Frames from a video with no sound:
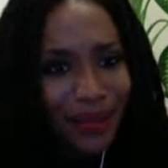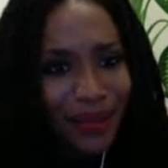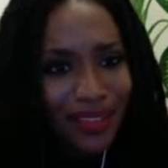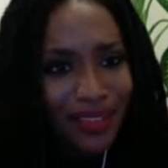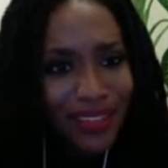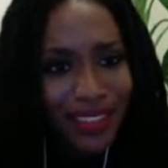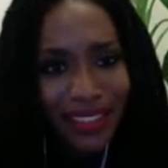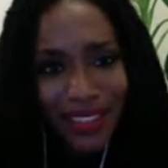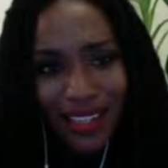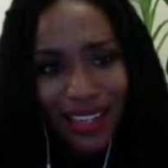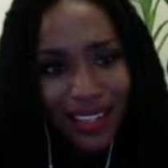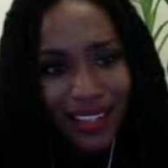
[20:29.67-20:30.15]

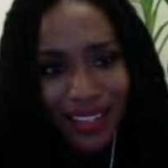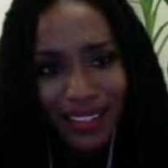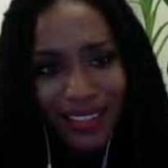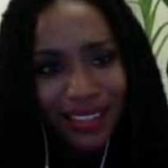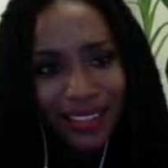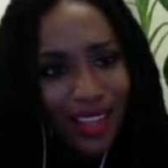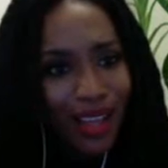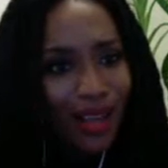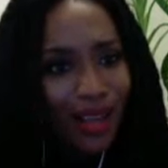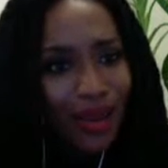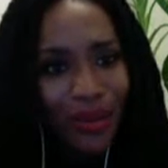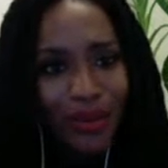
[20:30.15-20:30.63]
They're not.
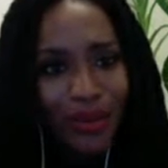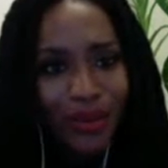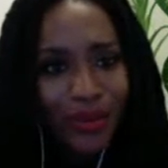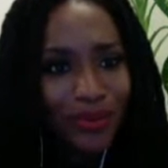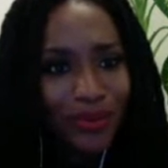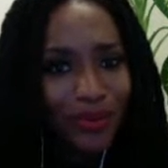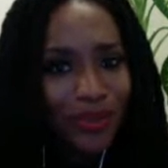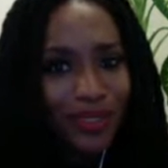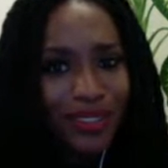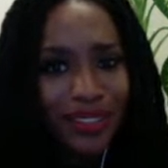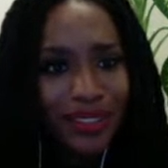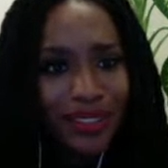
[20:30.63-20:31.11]

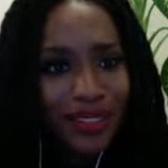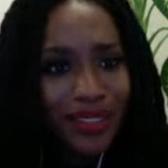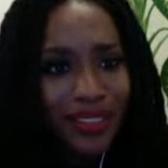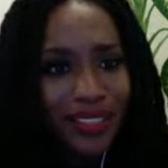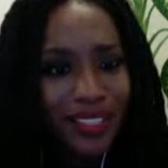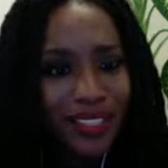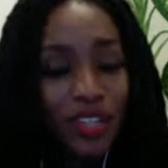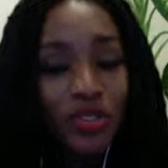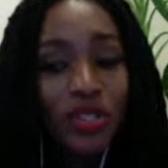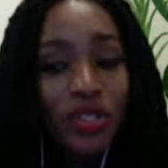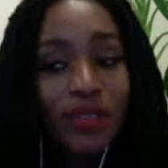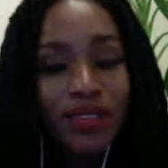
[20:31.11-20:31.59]
No,
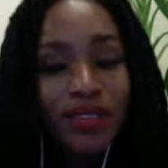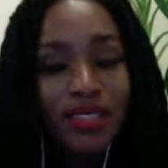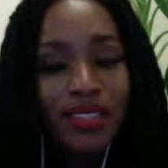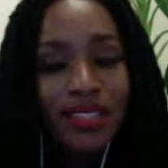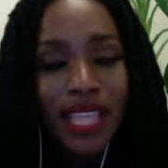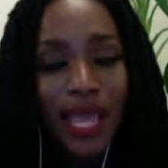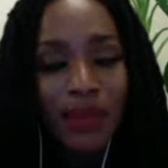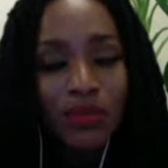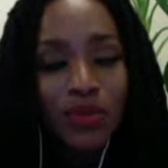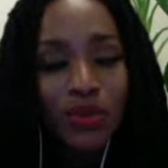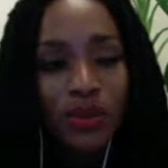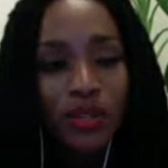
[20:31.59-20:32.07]
because you have the
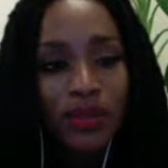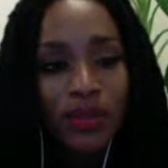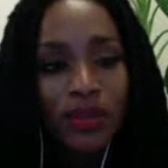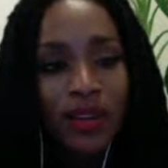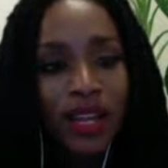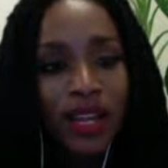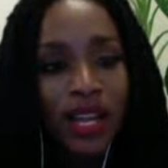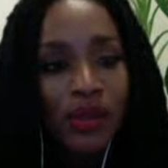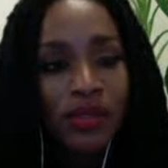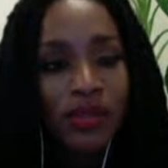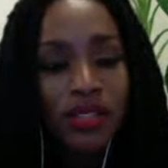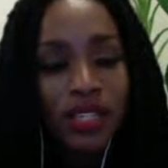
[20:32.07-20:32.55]
same 24
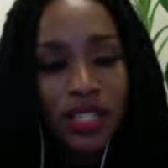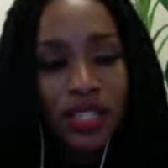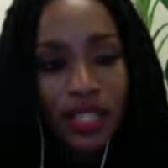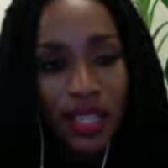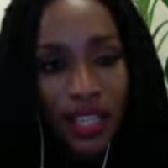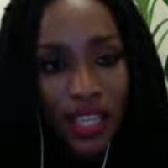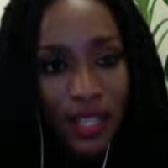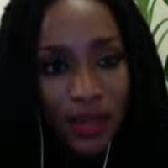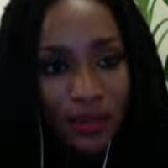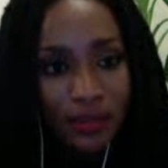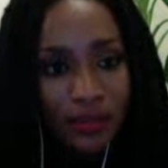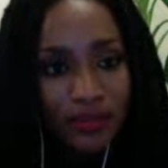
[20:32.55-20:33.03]
hours in a
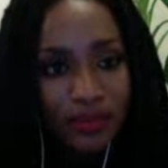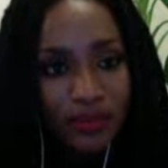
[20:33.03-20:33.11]
day,